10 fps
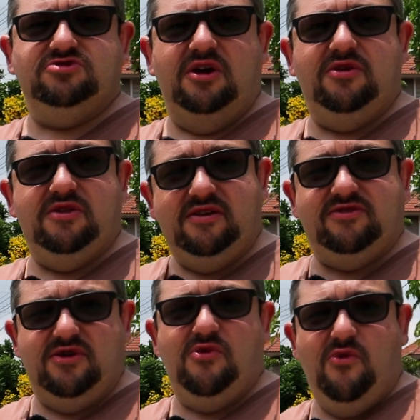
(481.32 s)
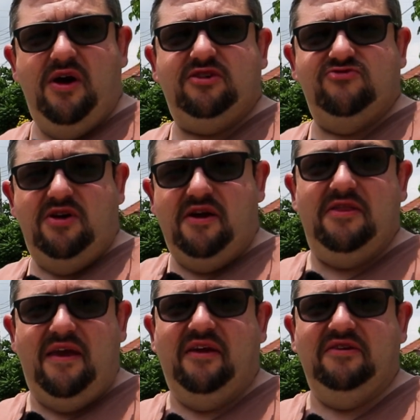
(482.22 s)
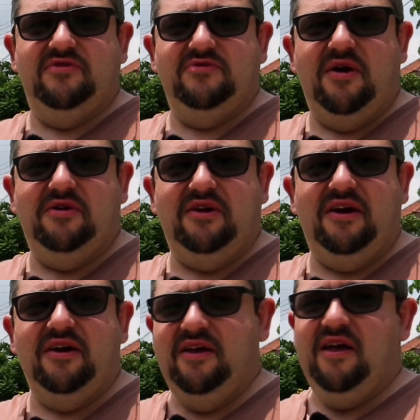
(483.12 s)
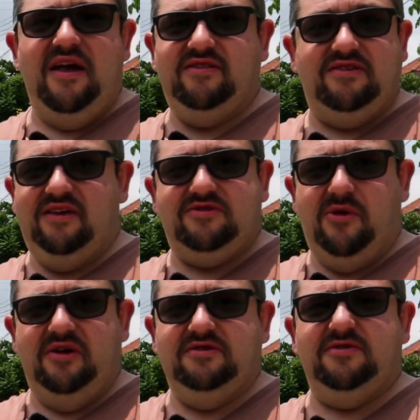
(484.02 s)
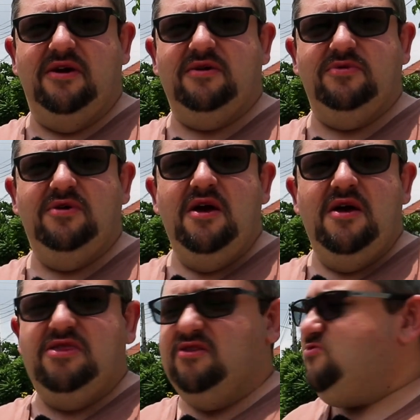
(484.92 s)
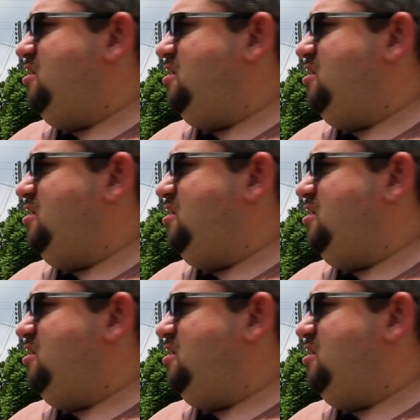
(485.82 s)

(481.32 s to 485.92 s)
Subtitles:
show you that it still works right at the end of the road here. It's quite incredible. This